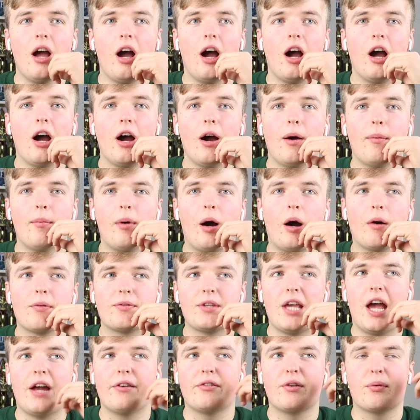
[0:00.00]

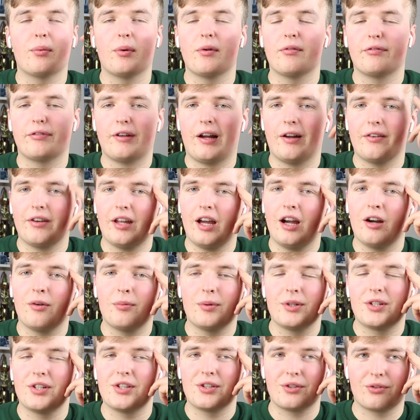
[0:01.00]
after everyone found out,
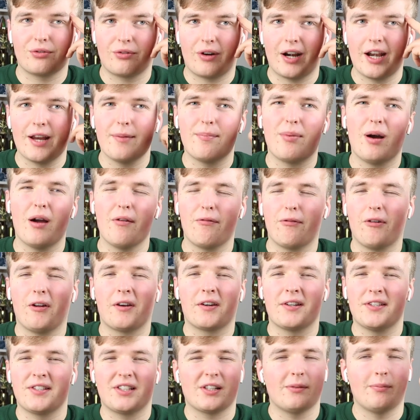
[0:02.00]
which is great, but I feel
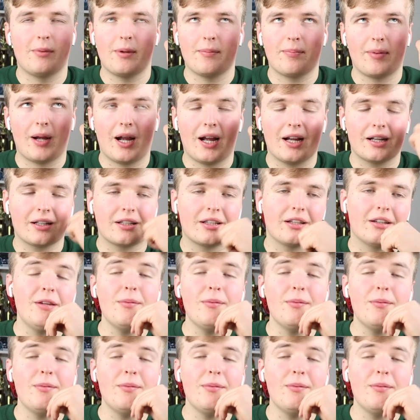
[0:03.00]
like he's gonna be back.